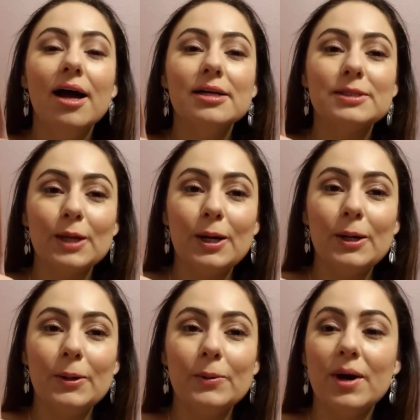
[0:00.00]

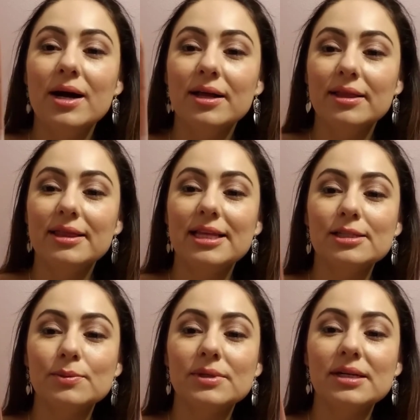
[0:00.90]
So
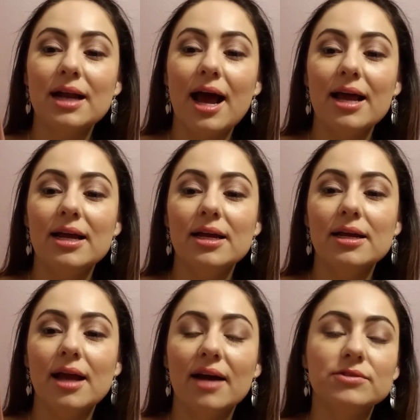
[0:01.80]
this one,
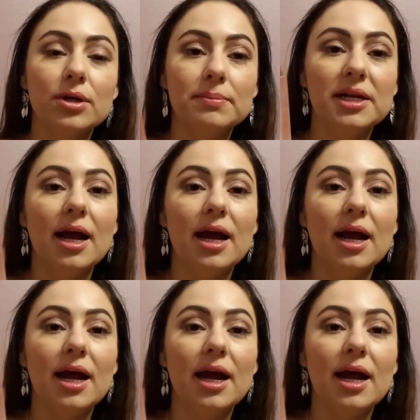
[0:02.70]
I have to admit,